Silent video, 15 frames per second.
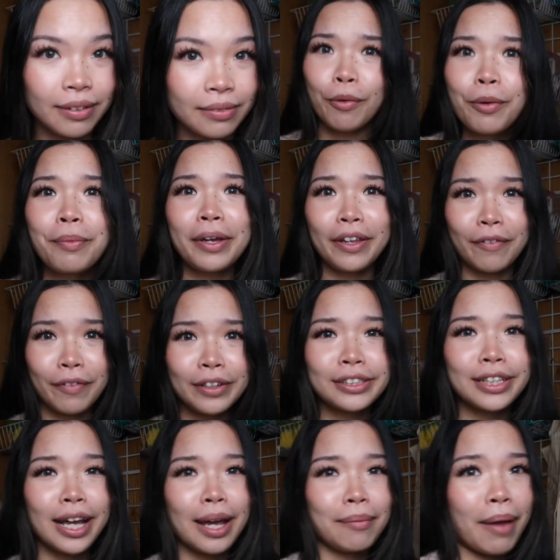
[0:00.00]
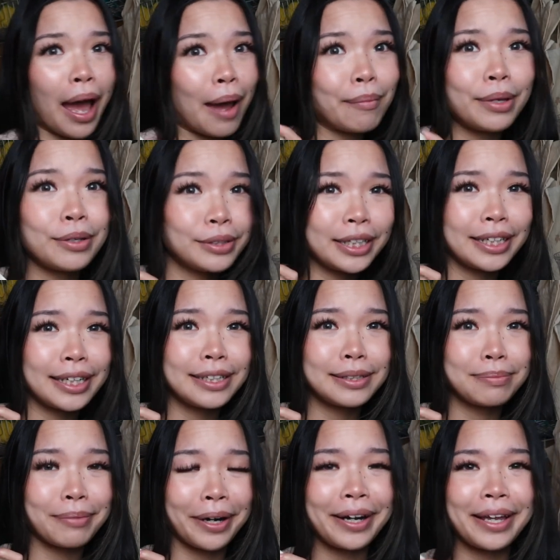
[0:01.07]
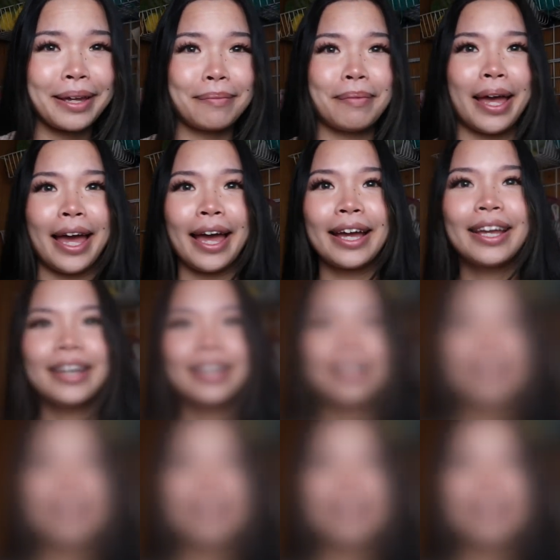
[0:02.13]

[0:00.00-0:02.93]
It will be the first time I'm using this market bag.